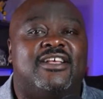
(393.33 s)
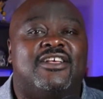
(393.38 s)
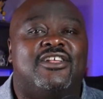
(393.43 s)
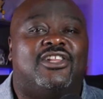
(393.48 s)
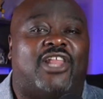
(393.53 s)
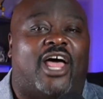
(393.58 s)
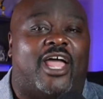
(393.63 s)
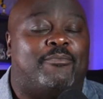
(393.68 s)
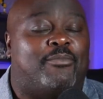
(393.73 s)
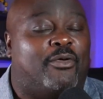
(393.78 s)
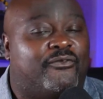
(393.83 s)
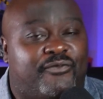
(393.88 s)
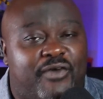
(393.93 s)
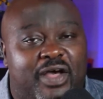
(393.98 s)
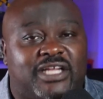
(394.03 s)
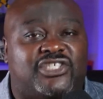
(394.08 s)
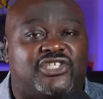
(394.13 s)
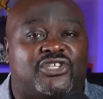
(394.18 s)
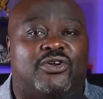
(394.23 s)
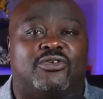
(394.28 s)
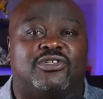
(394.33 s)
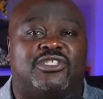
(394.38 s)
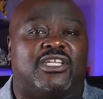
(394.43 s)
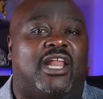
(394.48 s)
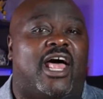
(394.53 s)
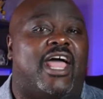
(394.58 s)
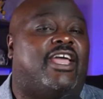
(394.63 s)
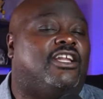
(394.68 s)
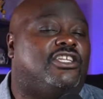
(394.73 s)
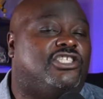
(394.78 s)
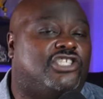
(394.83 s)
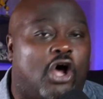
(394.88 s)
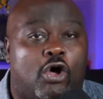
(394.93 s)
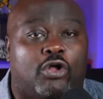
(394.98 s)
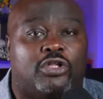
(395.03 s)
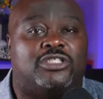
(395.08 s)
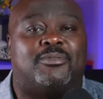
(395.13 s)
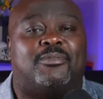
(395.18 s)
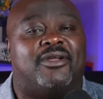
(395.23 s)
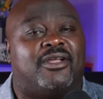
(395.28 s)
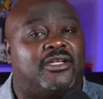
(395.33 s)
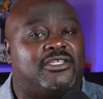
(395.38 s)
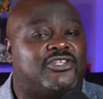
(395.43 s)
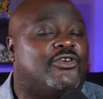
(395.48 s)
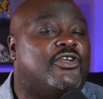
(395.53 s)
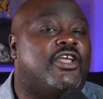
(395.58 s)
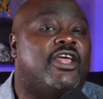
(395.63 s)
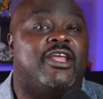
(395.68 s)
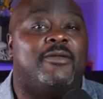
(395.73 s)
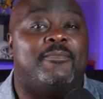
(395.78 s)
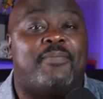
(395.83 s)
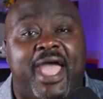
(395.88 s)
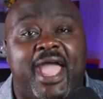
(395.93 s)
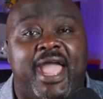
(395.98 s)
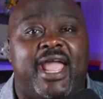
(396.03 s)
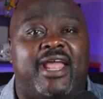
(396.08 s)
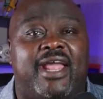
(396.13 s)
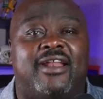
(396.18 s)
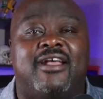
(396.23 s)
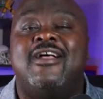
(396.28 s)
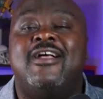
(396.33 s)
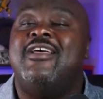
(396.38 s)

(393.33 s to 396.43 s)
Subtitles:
like professionals and like adults because they're getting paid,